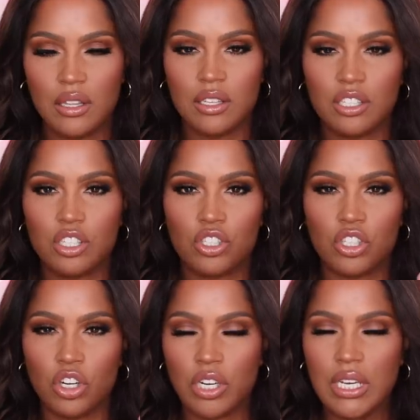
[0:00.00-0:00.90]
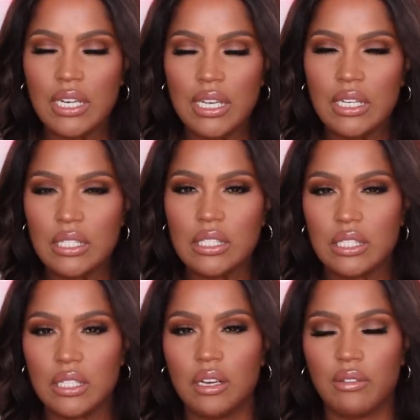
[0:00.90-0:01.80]
the
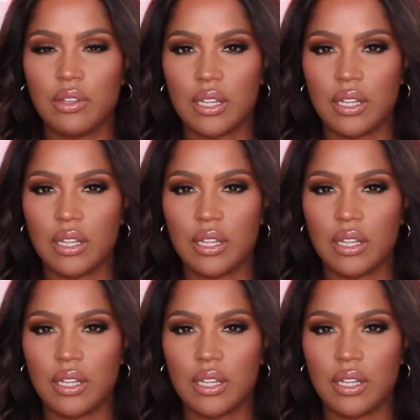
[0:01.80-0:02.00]
sturdiness of the